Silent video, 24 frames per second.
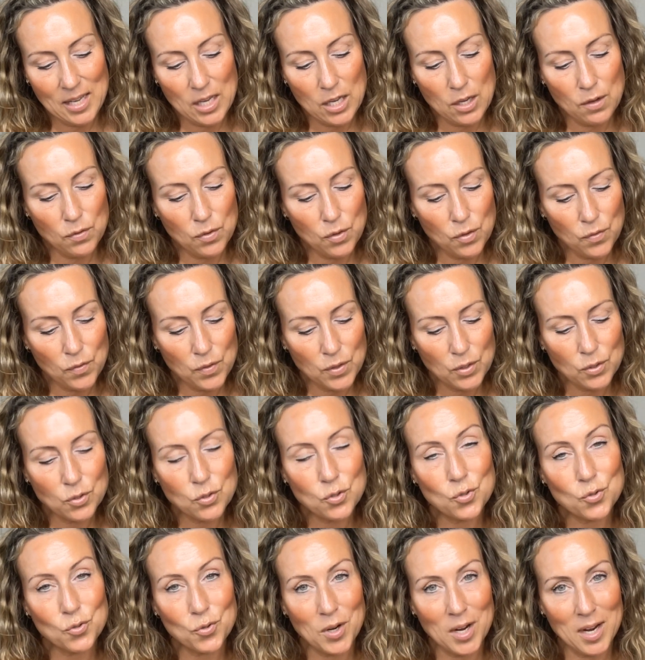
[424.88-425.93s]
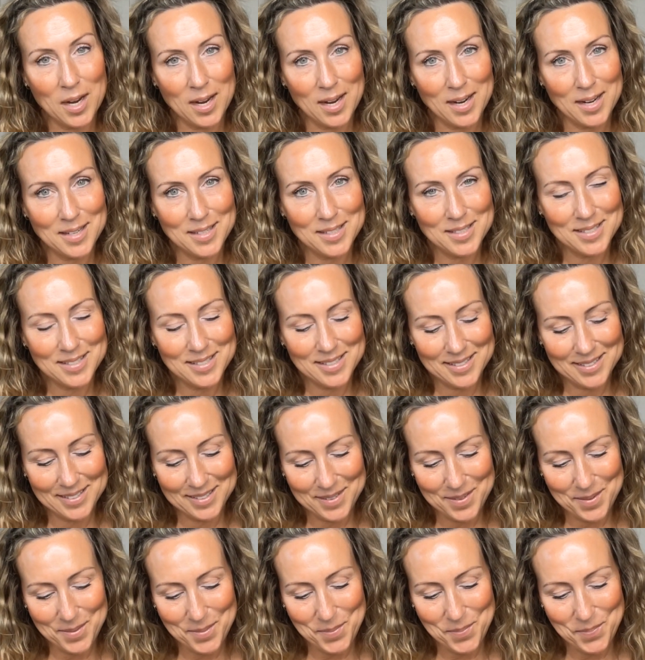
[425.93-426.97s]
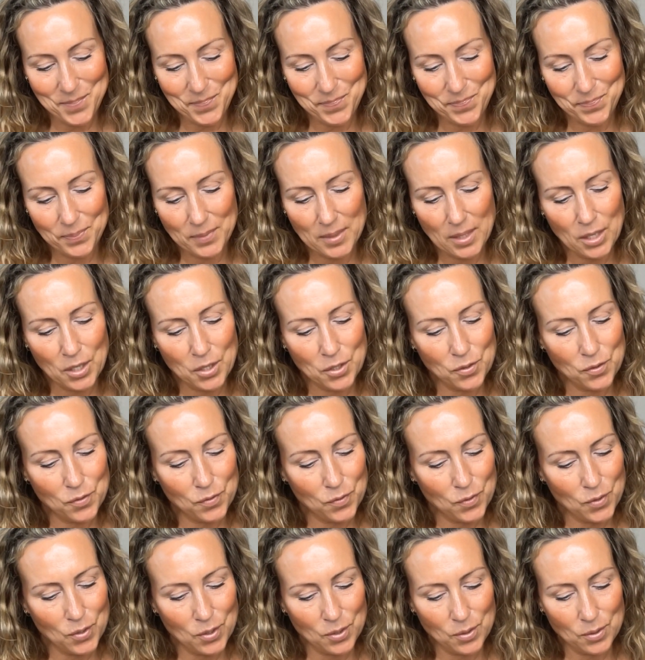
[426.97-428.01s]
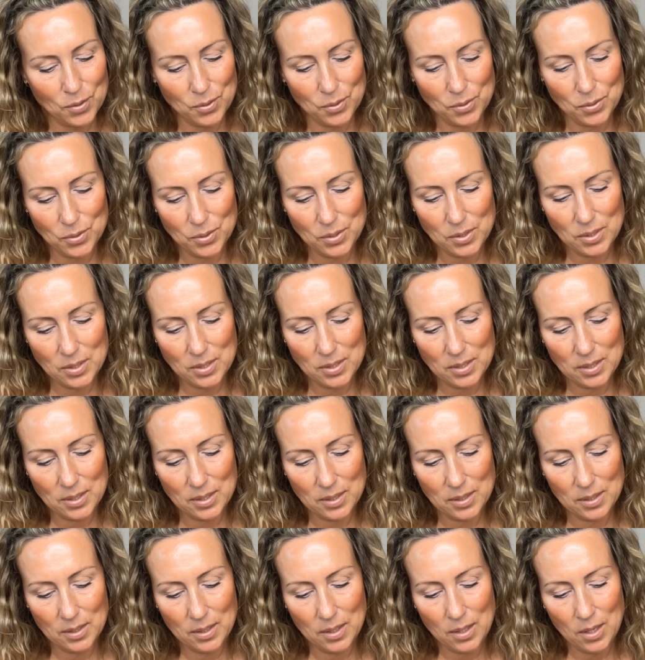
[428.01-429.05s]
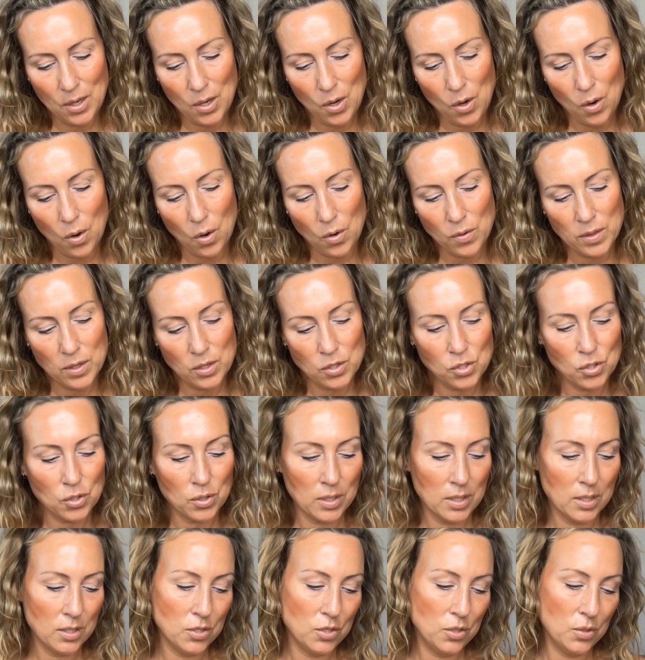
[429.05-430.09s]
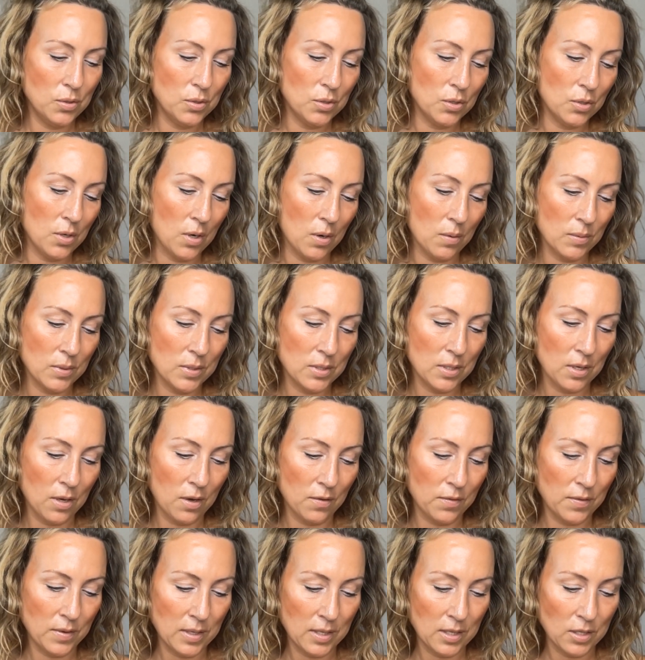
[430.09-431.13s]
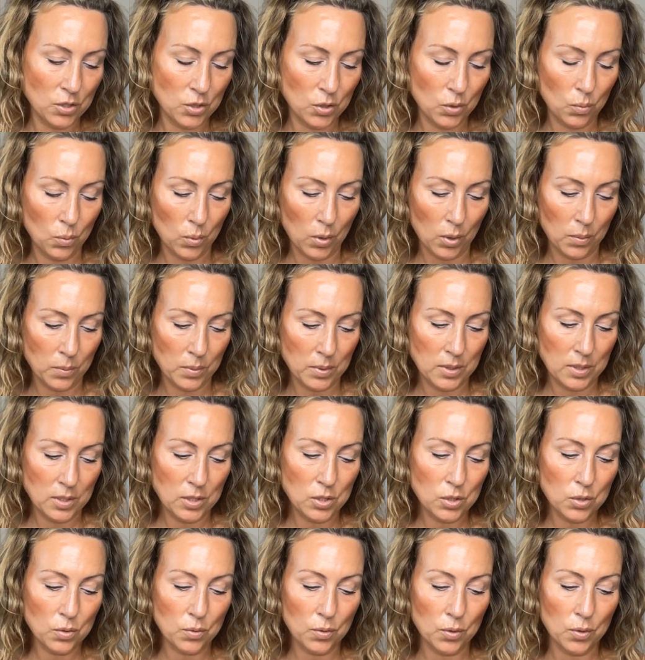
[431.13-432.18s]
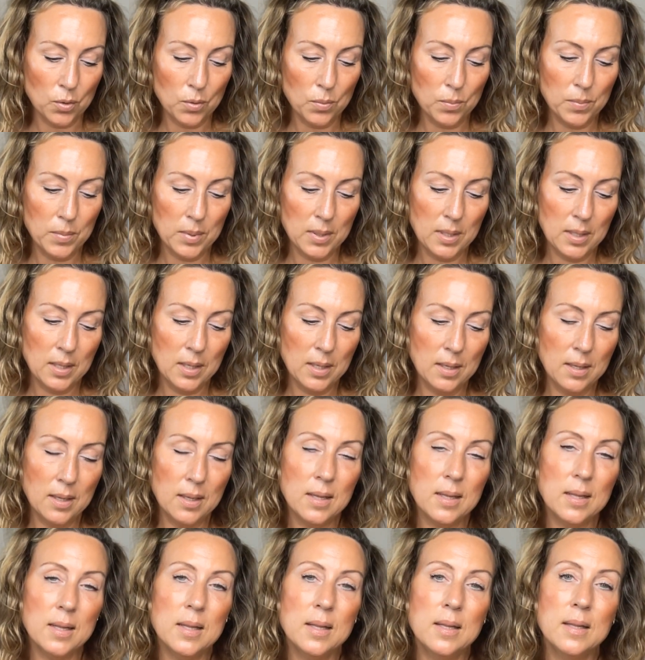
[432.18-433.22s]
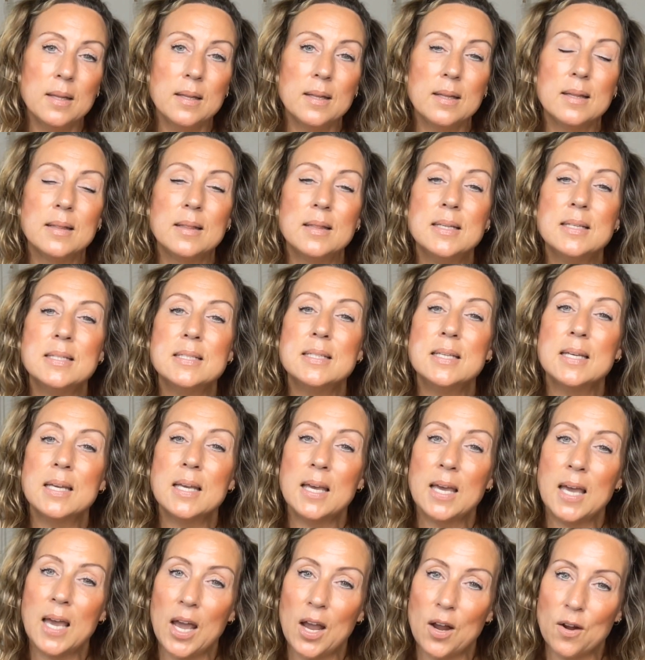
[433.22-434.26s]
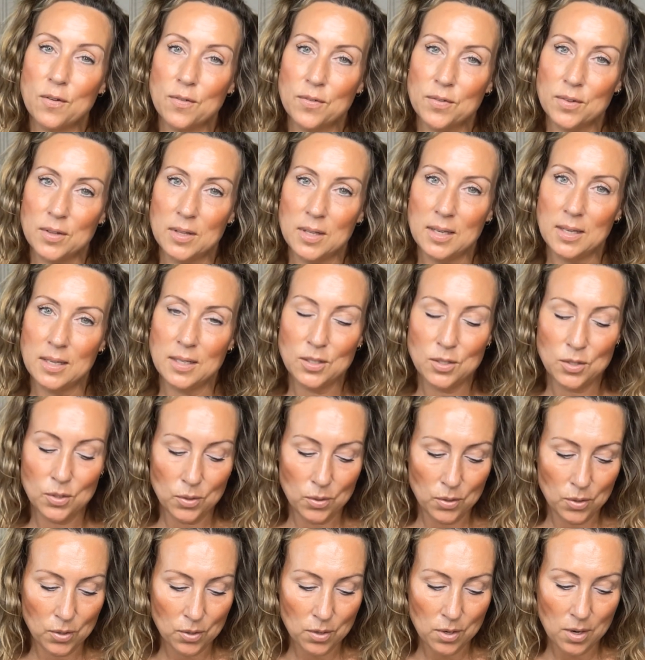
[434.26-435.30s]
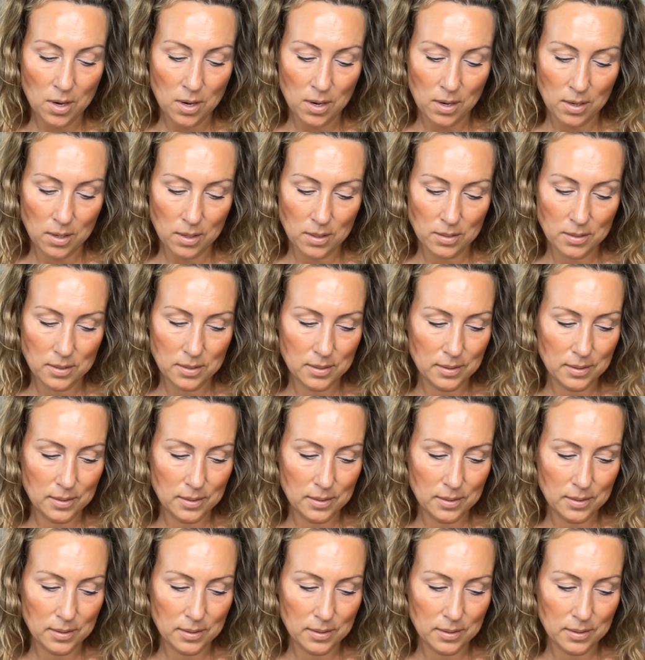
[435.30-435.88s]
if you feel drained, confused, or that your issues are not resolving as you work with this group, listen carefully to your heart